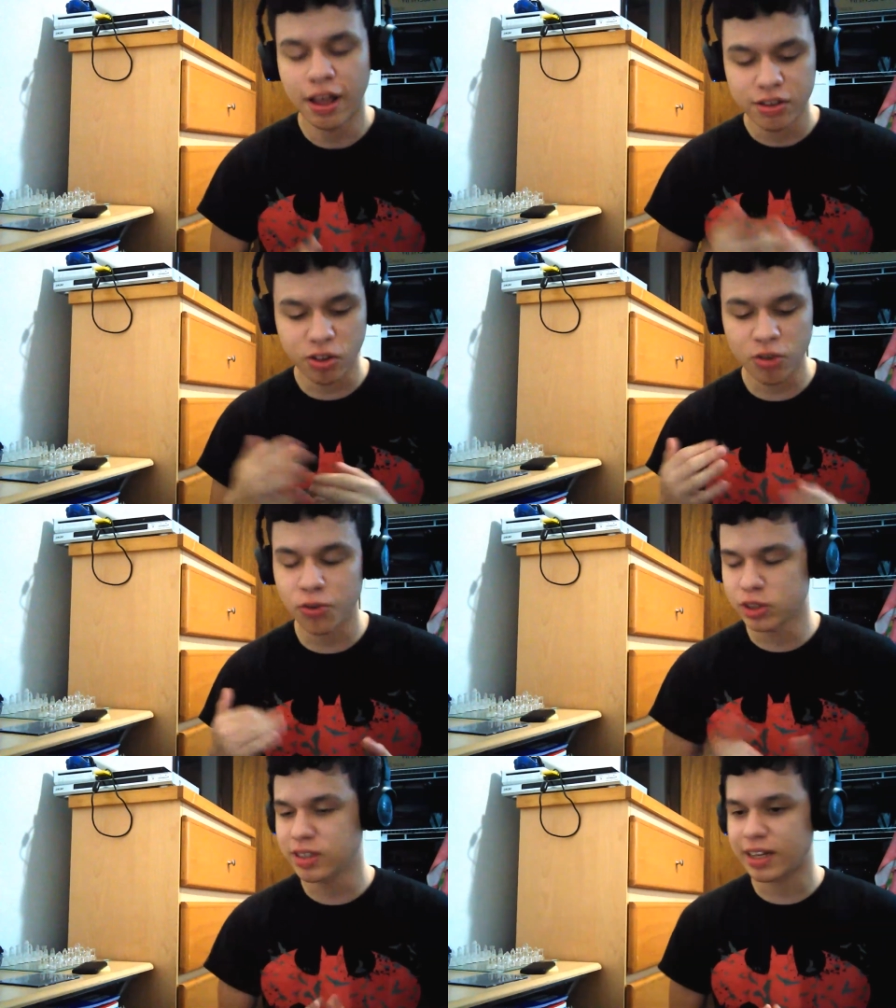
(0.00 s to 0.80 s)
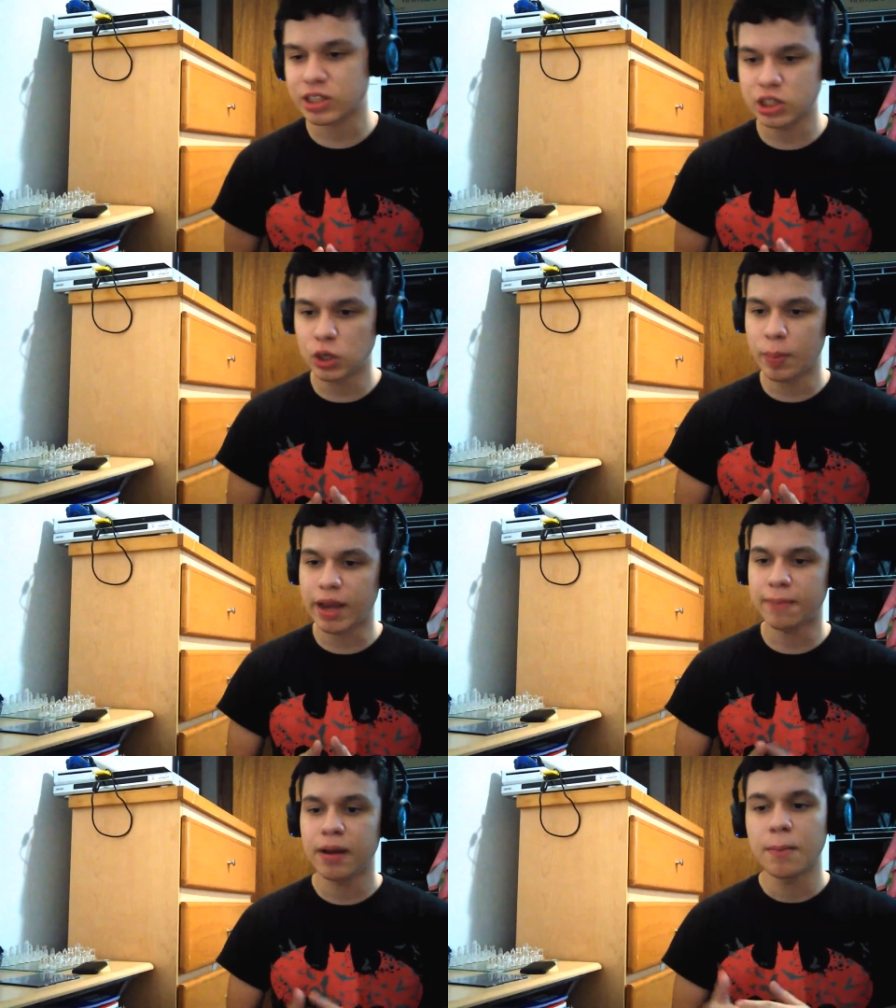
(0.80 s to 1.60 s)
So look forward to that too,
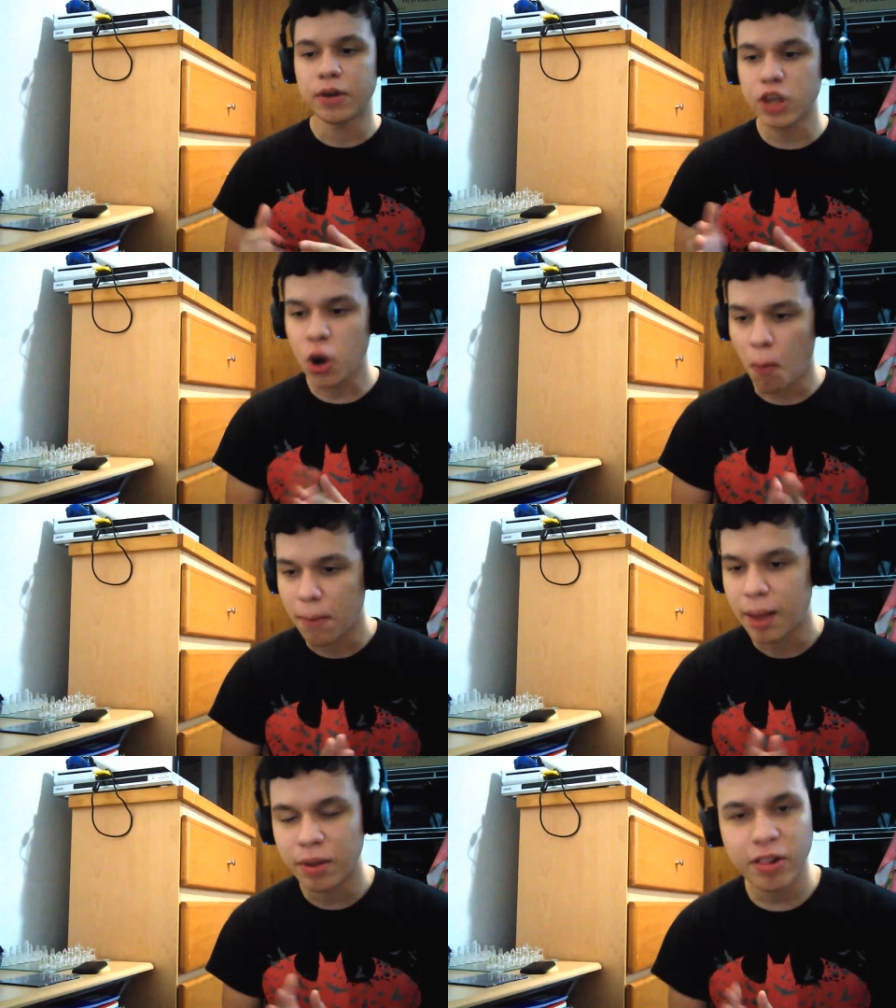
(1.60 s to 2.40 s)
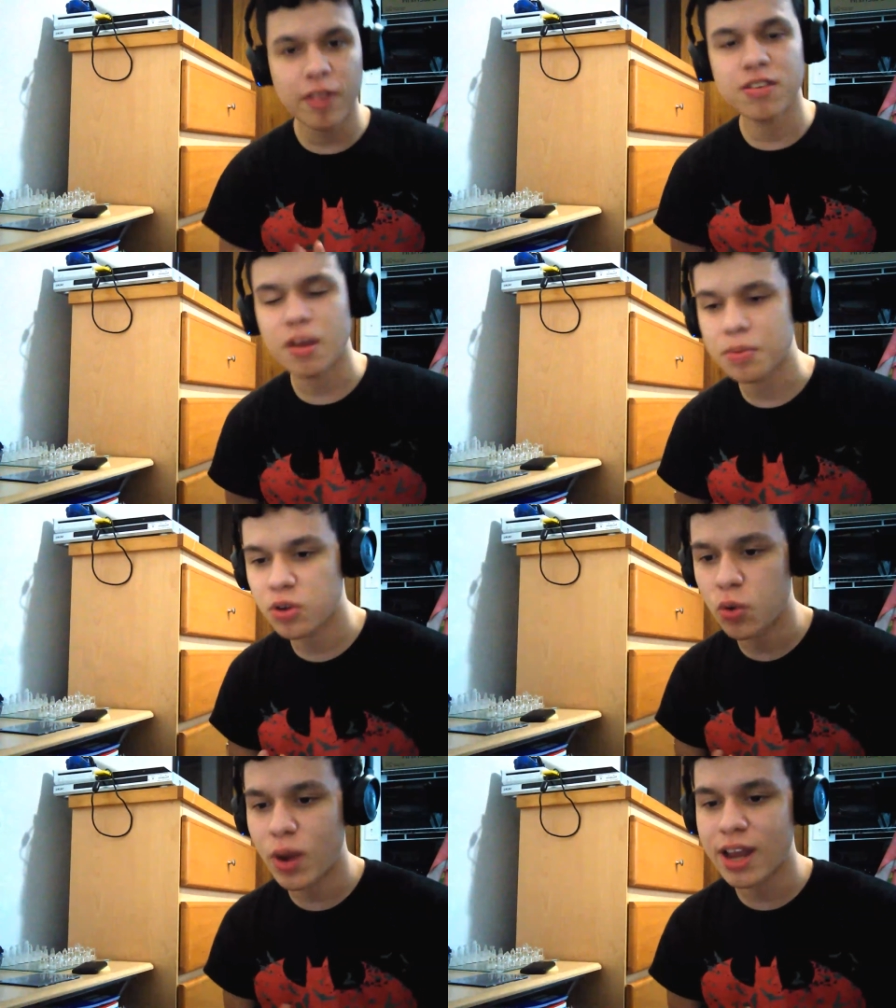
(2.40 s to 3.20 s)
man. But yo, I'm gonna leave this
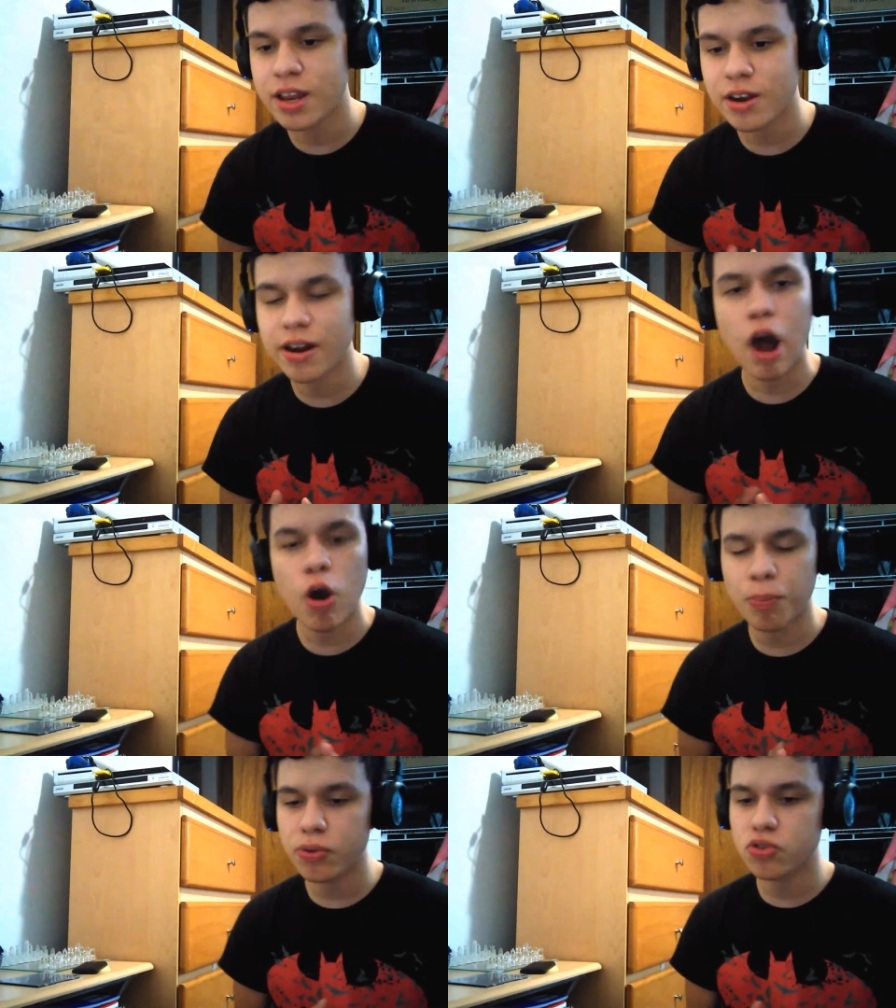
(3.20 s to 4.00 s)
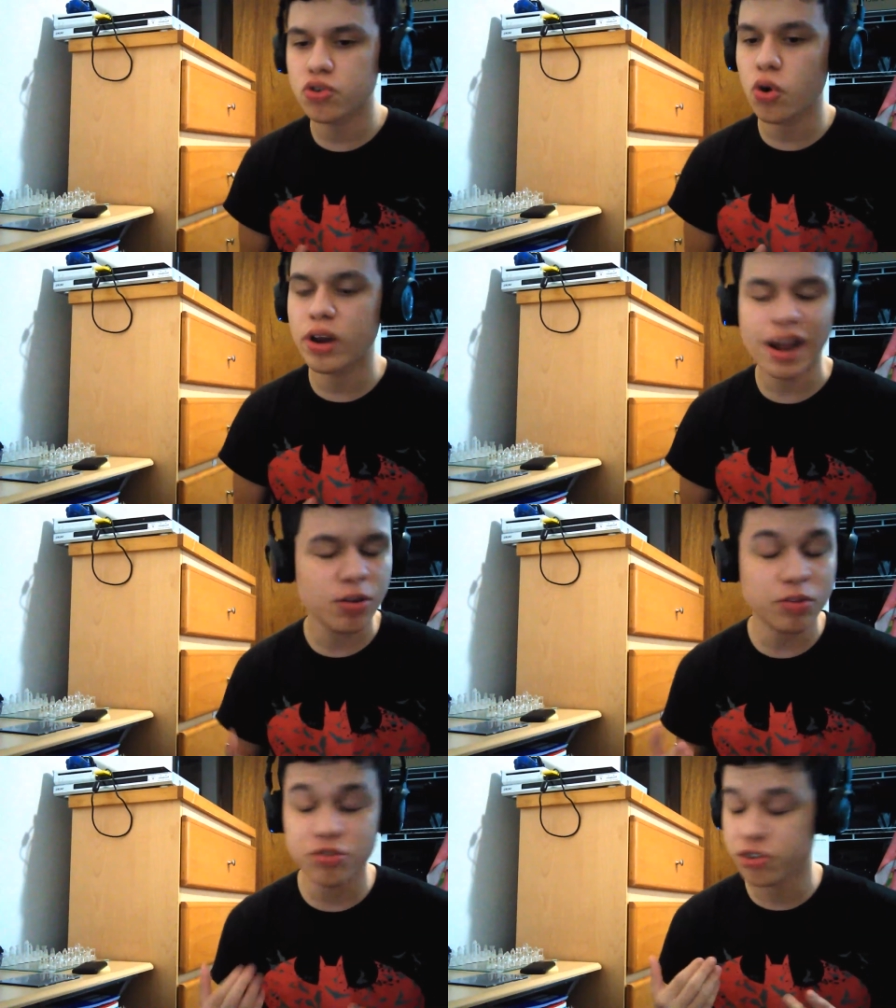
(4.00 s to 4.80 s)
episode right here. I hope you enjoyed.
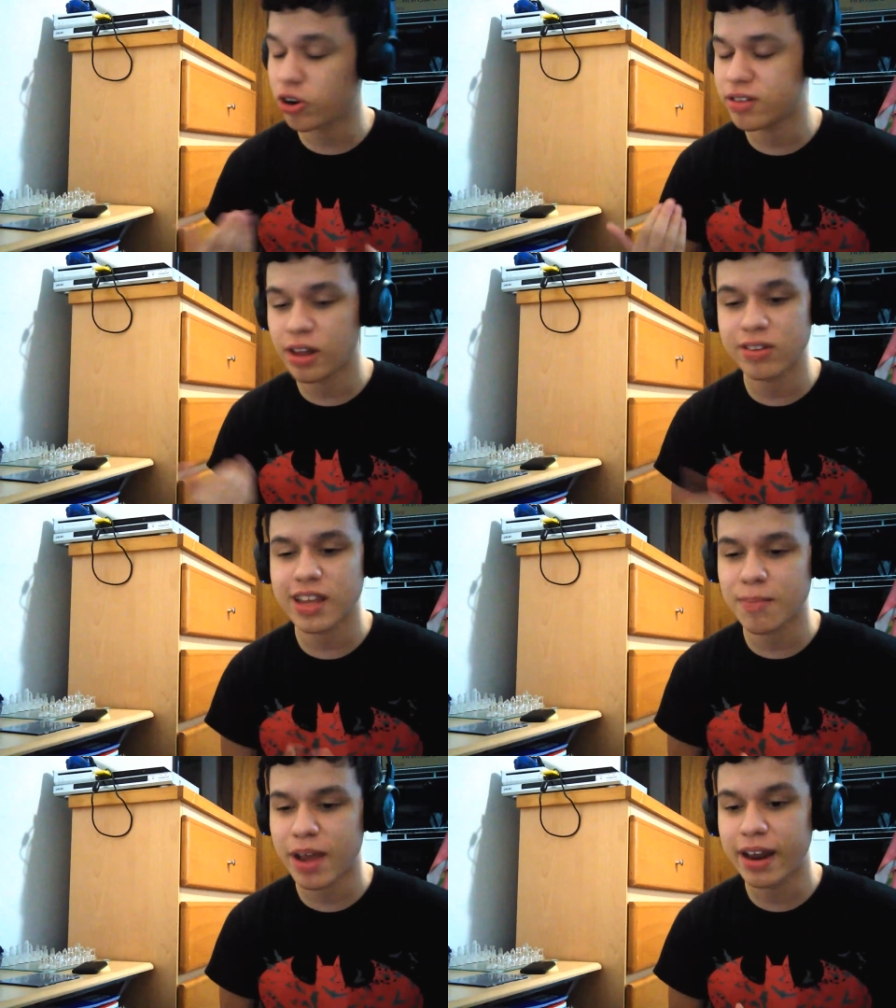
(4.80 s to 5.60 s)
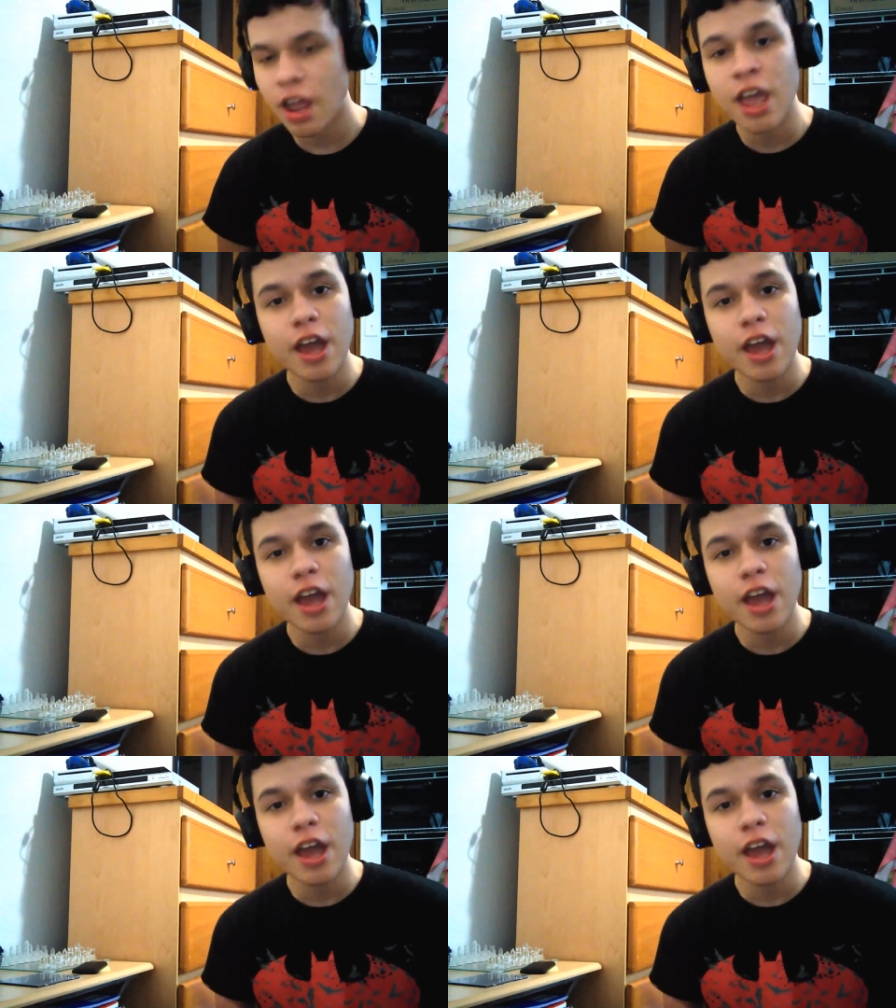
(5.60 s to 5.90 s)
I'm sure as hell did, man.